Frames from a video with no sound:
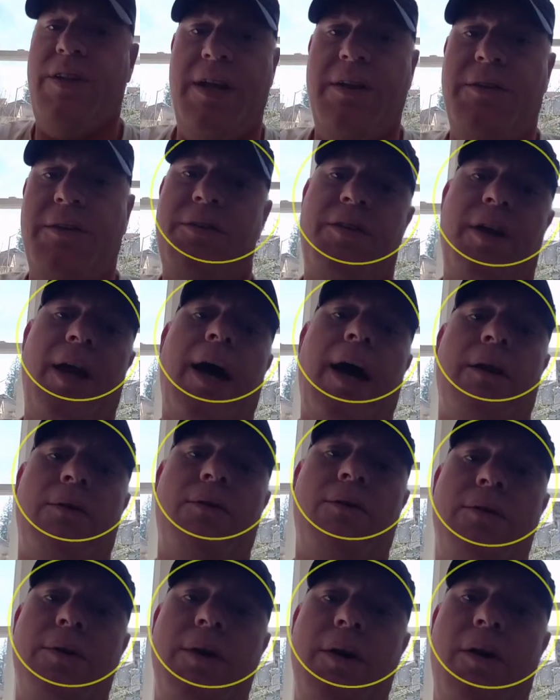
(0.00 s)
Seattle,
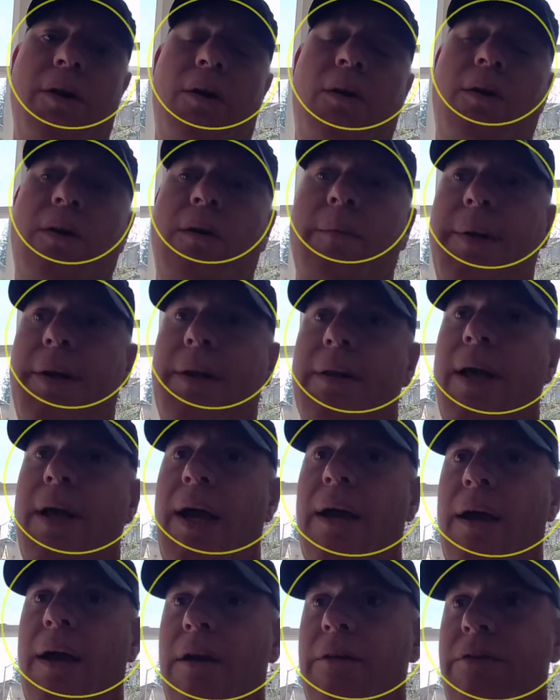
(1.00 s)
I mean, like
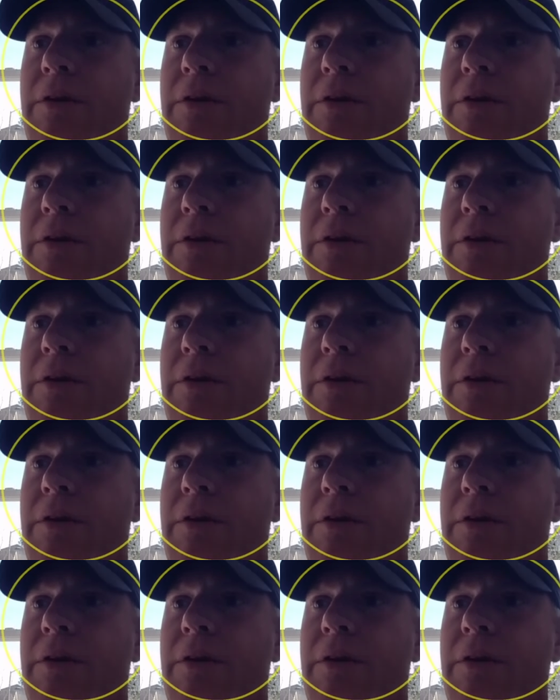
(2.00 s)
if it was